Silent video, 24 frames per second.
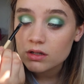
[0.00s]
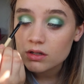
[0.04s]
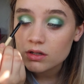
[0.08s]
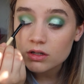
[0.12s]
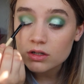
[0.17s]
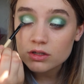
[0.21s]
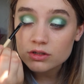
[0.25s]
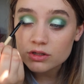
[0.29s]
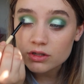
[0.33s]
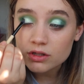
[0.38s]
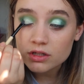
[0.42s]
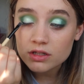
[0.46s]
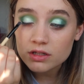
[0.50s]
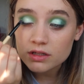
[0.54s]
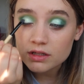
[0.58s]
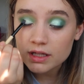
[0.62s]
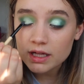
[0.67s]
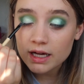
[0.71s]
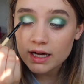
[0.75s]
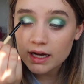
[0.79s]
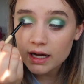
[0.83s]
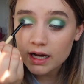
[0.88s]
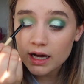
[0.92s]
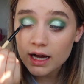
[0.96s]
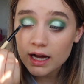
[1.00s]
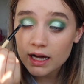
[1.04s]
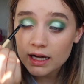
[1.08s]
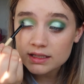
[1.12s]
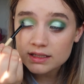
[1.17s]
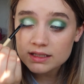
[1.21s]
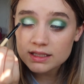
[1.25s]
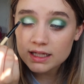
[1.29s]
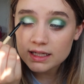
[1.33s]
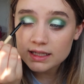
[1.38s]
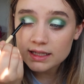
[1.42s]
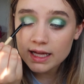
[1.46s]
Because other than that, I
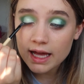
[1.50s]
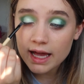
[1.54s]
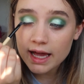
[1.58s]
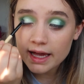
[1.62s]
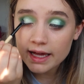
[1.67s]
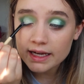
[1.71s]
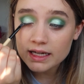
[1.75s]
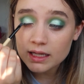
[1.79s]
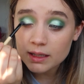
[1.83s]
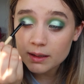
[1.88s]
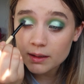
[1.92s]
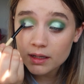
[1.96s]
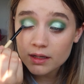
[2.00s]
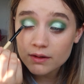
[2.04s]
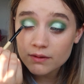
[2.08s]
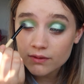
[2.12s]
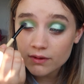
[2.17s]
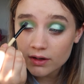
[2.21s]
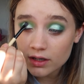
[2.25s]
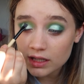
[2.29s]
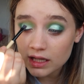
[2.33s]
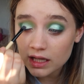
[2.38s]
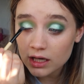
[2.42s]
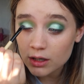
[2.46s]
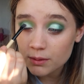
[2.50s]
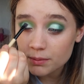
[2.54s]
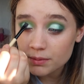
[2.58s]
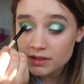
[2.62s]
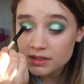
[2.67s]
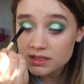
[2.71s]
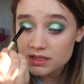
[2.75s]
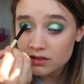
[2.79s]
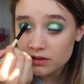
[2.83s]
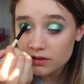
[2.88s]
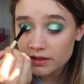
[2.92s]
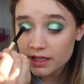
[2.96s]
hadn't had any fallout up
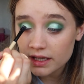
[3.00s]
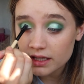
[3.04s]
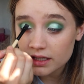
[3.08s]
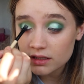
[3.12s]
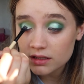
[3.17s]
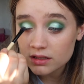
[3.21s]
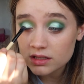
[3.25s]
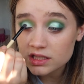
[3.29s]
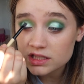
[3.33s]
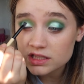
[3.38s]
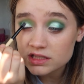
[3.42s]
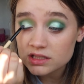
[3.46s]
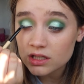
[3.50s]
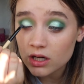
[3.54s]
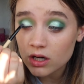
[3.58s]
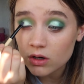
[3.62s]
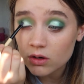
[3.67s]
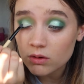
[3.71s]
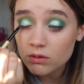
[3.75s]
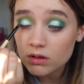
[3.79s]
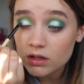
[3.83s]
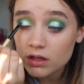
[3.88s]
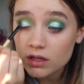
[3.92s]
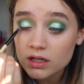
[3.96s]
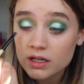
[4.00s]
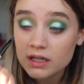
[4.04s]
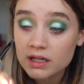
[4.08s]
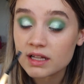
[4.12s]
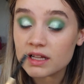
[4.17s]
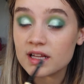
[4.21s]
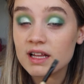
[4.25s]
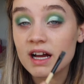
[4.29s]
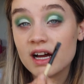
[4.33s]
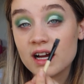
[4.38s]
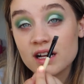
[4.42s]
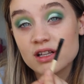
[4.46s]
until then, so
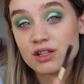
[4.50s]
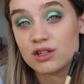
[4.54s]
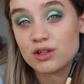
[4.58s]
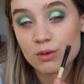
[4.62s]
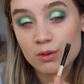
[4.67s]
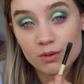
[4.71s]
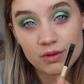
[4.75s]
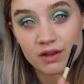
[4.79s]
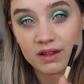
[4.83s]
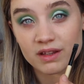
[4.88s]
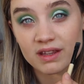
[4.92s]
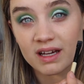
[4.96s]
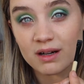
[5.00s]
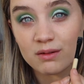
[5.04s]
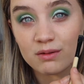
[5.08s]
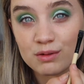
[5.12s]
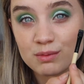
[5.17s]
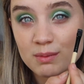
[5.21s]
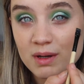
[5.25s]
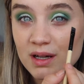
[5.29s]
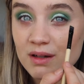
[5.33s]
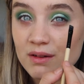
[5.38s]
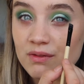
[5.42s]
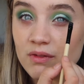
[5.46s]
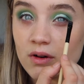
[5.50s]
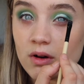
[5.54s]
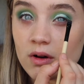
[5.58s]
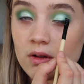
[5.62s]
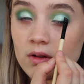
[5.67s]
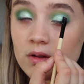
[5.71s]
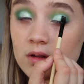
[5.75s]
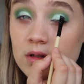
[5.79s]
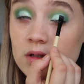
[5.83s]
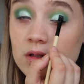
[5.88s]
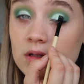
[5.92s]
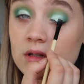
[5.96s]
I do think that was my
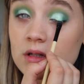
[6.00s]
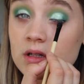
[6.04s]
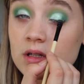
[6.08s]
fault.